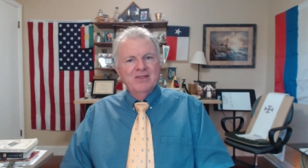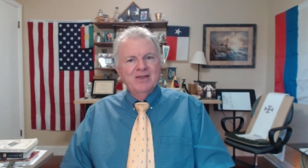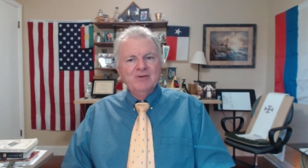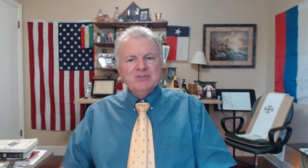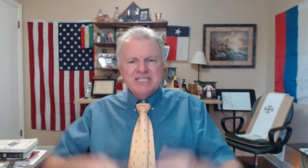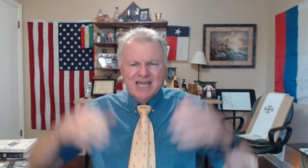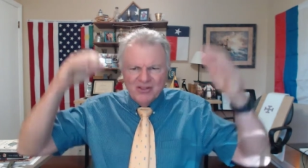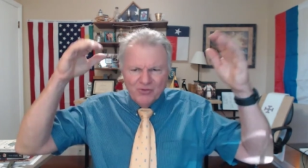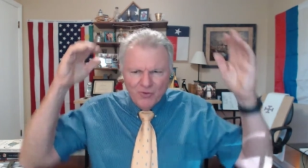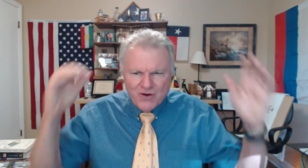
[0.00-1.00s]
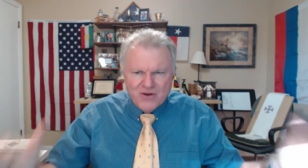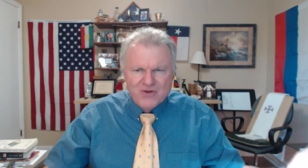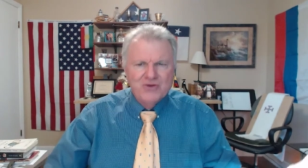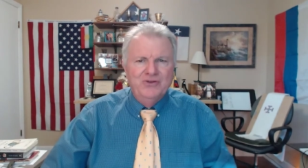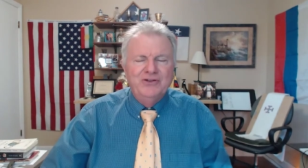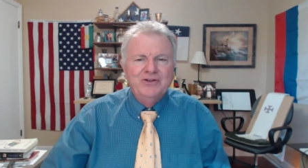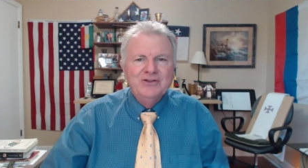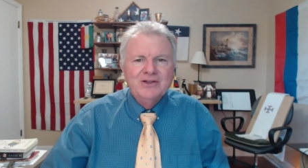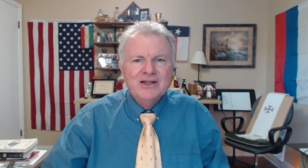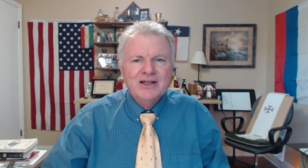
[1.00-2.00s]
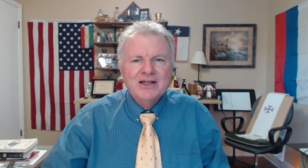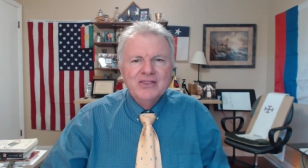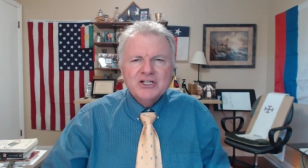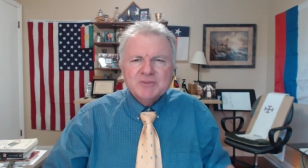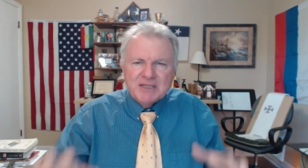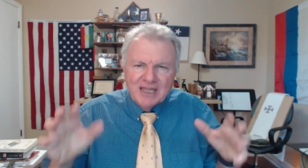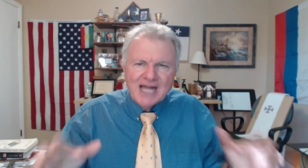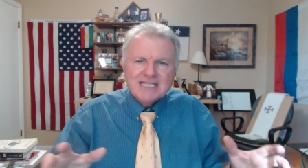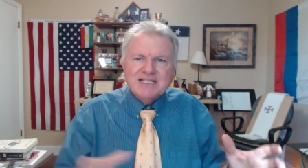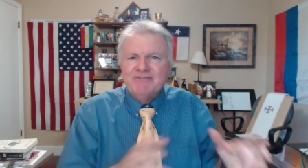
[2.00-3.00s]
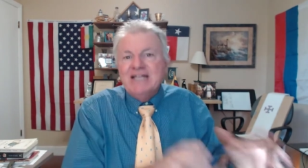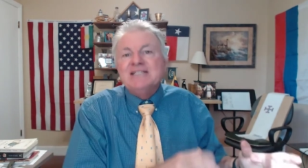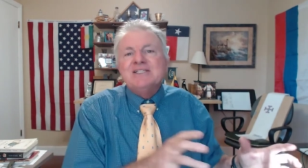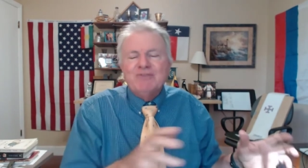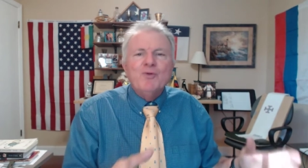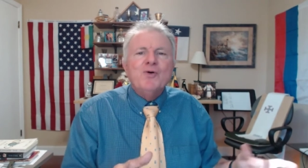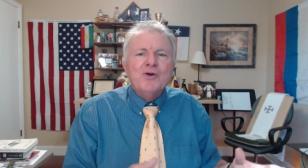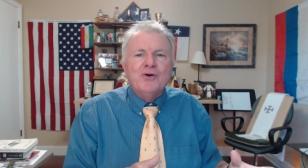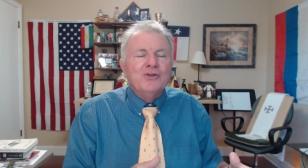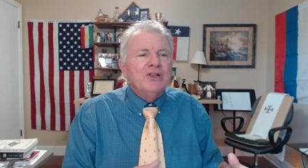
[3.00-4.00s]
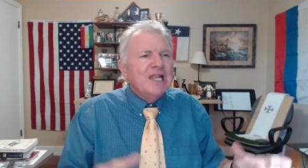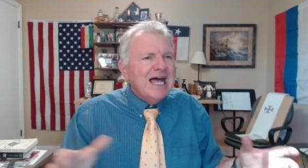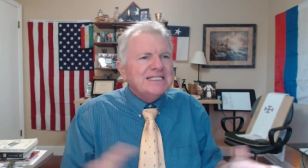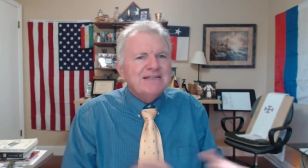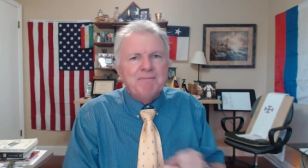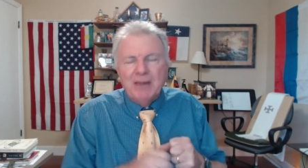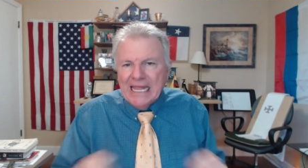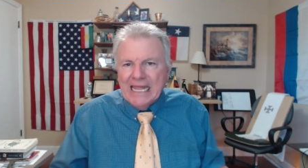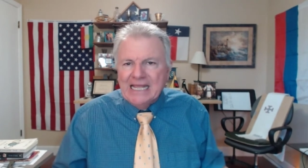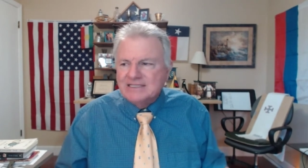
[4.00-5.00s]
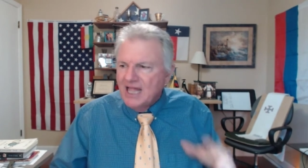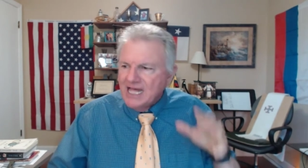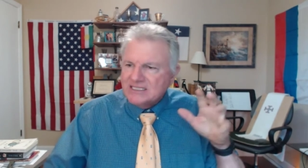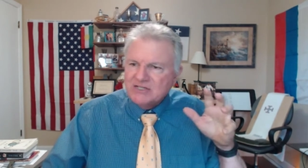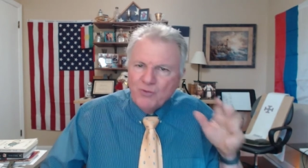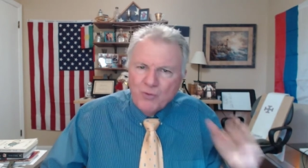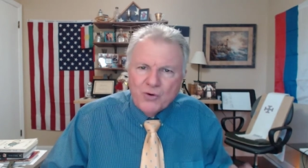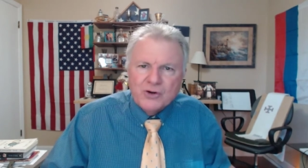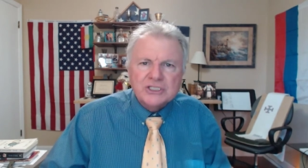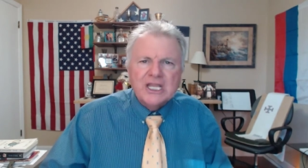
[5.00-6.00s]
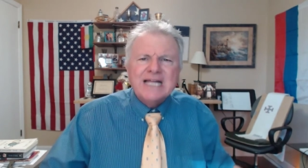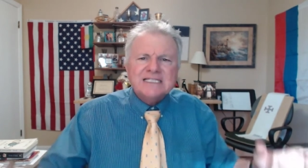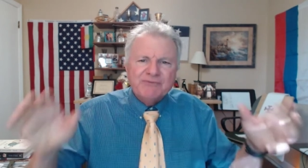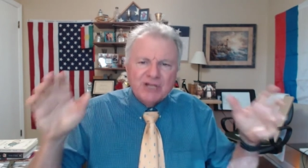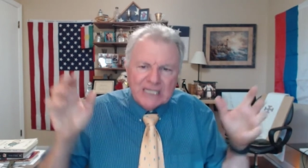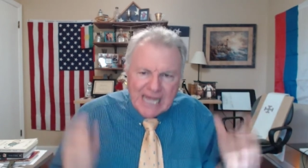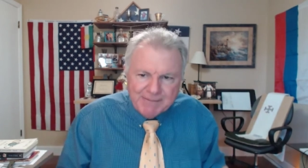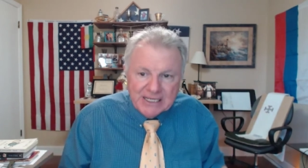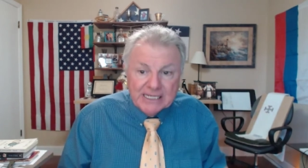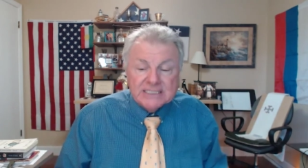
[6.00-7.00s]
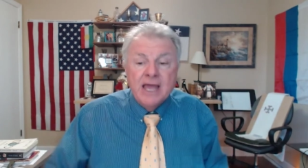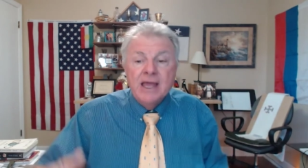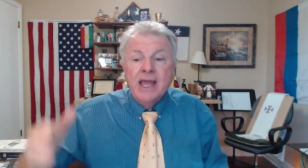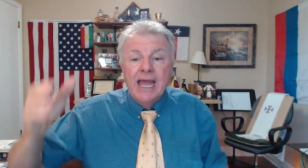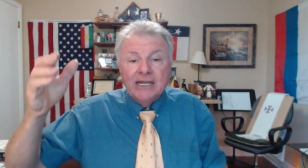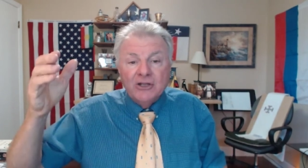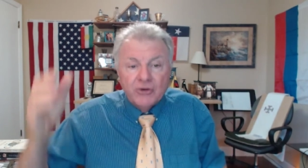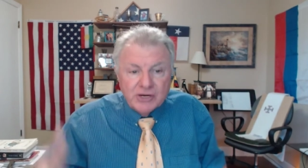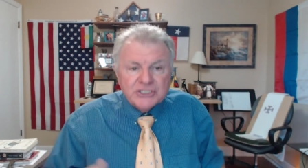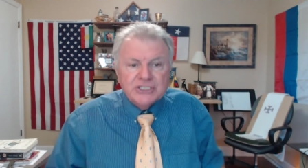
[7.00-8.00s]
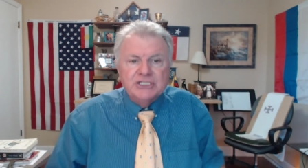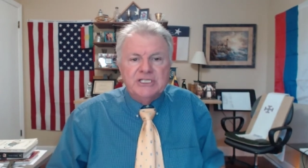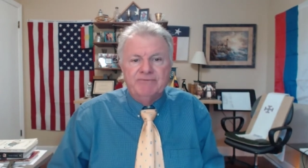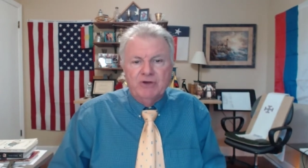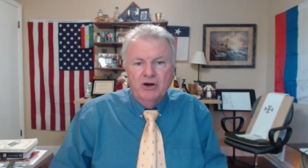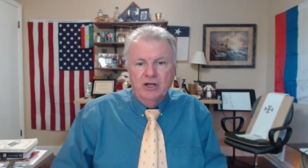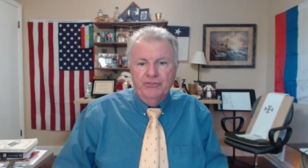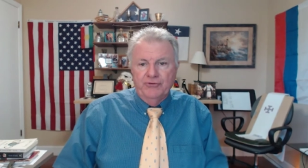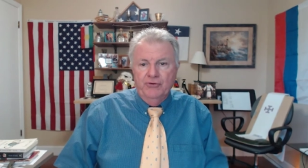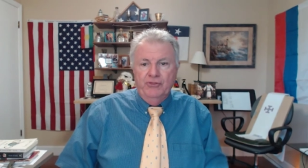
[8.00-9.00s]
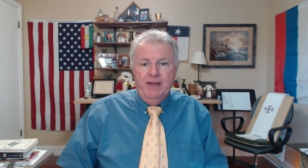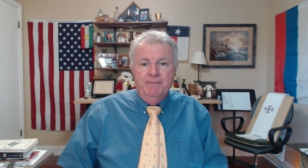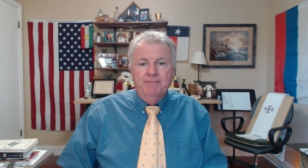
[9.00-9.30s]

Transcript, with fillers: It was the end of the world. There's been lots of ends of the world, lots of plagues, lots of wars, lots of calamities, and Christians have gone through them.